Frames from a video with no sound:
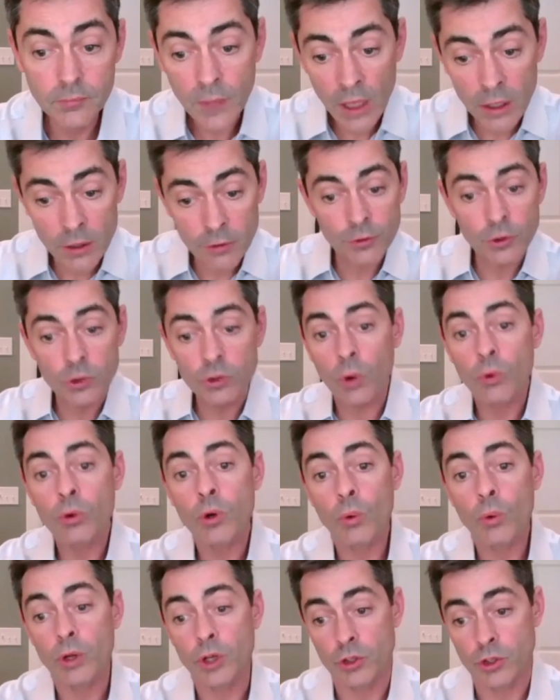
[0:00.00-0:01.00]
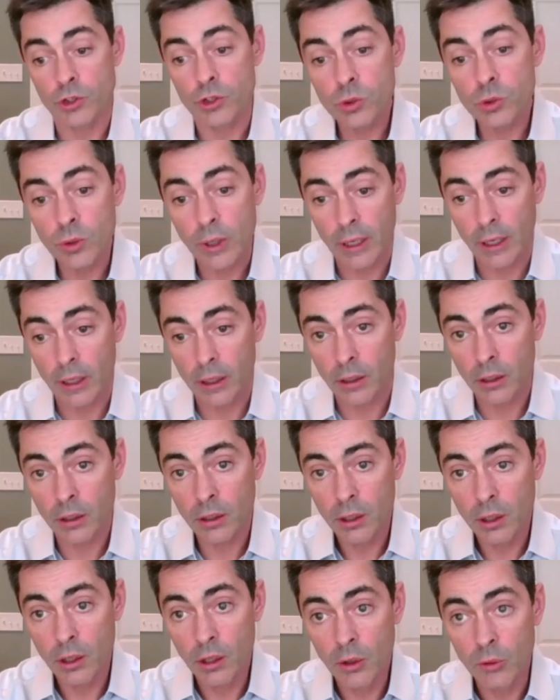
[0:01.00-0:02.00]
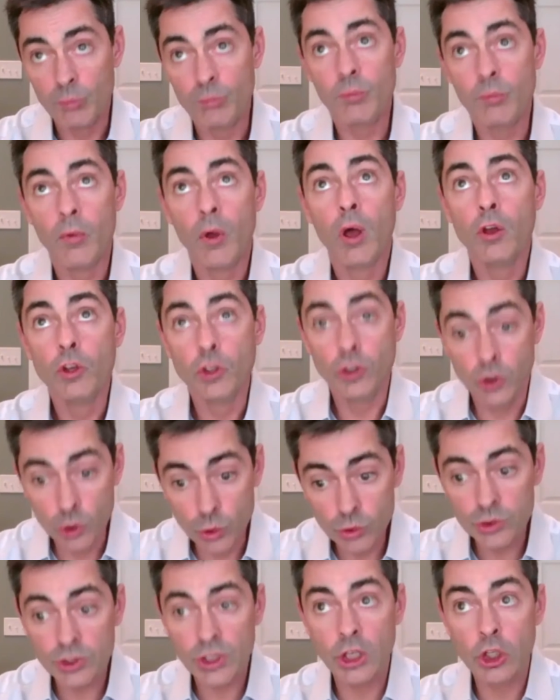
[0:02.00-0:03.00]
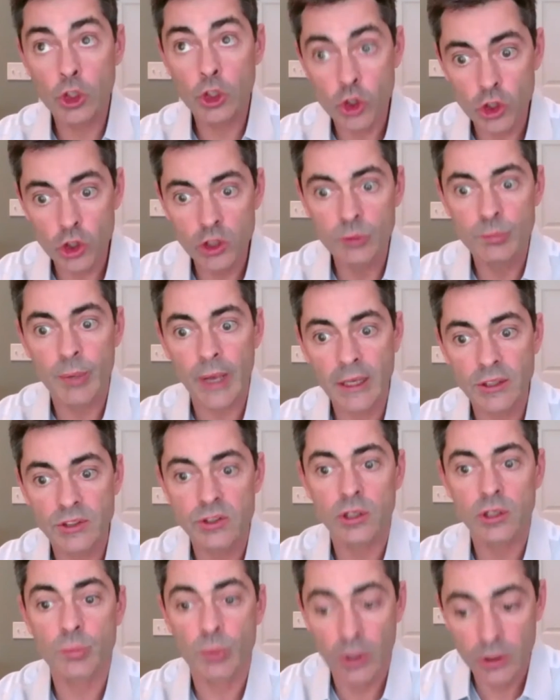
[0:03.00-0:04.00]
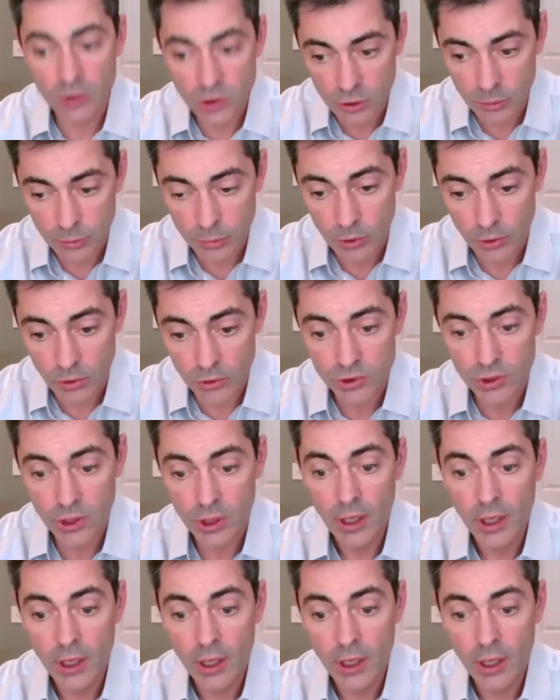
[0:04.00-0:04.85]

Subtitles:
And if you don't know what you're doing, using good basic principles,